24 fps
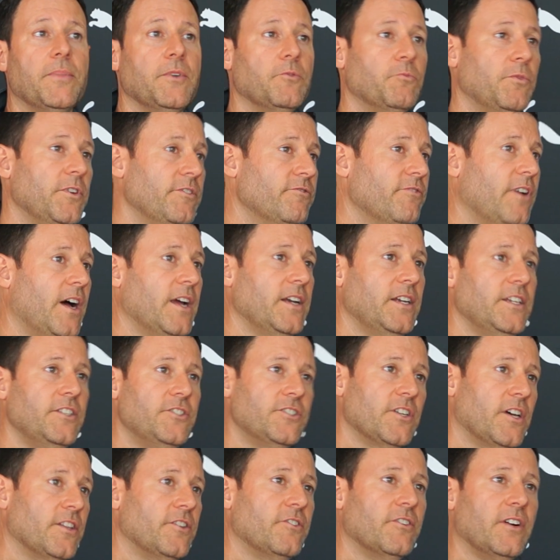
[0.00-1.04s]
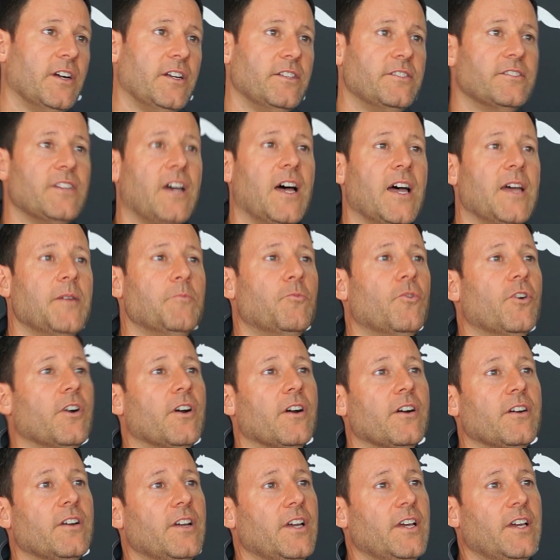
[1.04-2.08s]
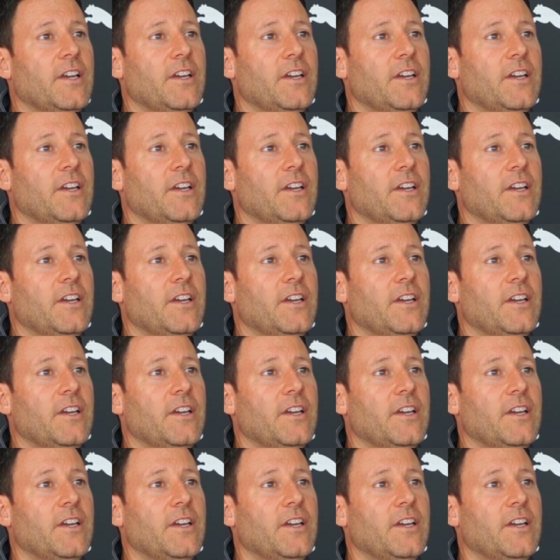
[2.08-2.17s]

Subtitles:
and we find each other at a time where